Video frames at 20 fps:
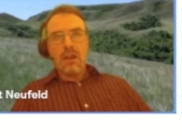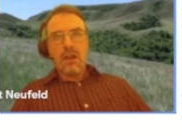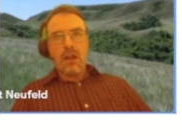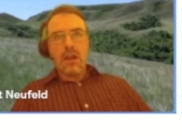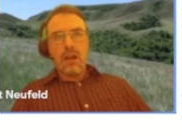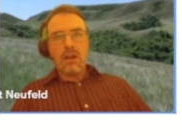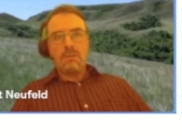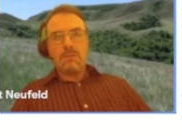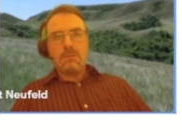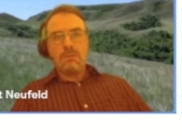
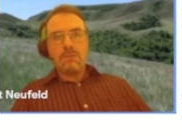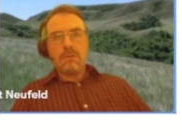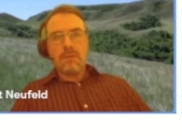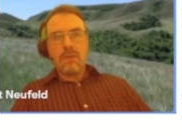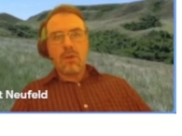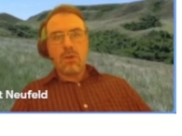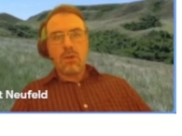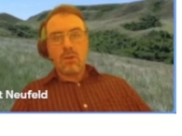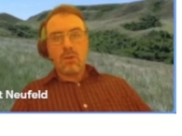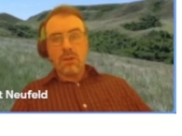
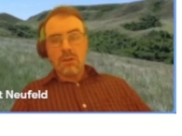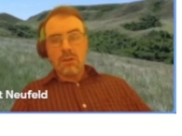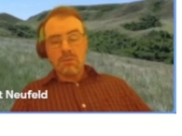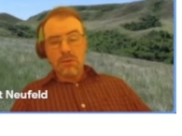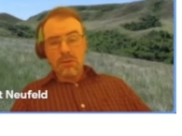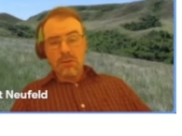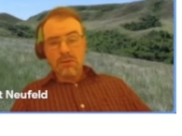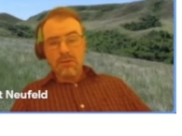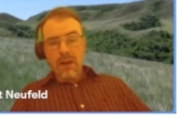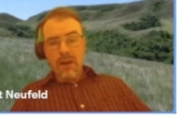early
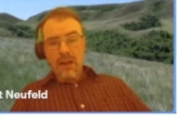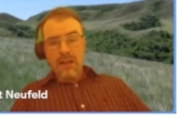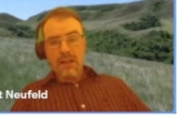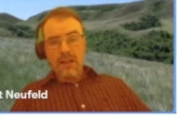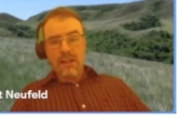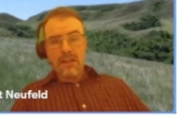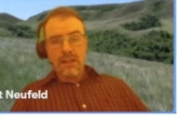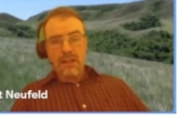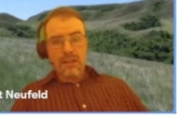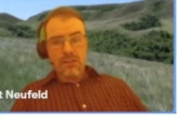blue
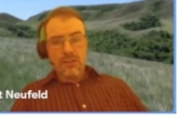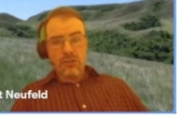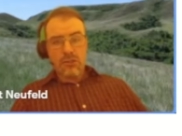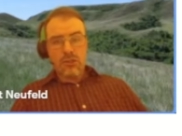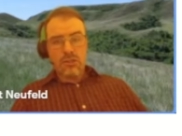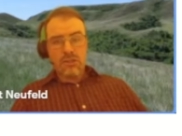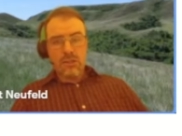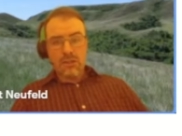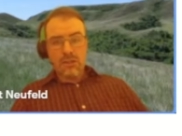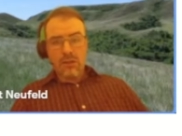violet is
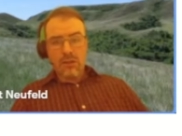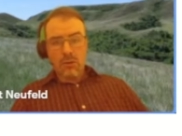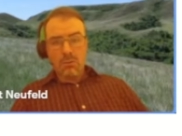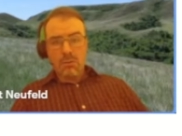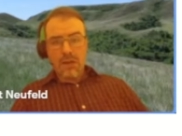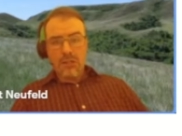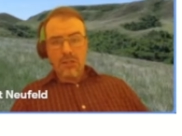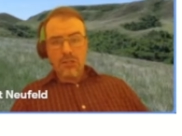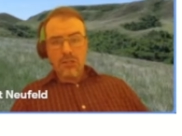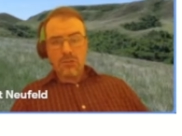just a little
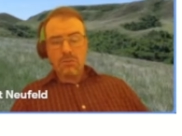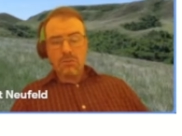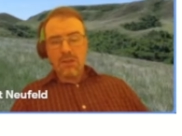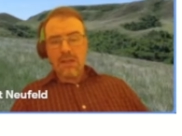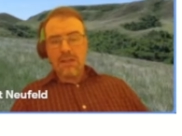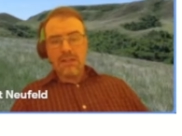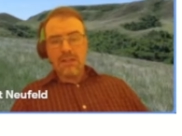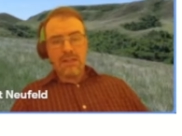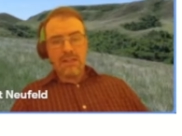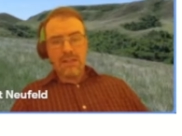bunch plant.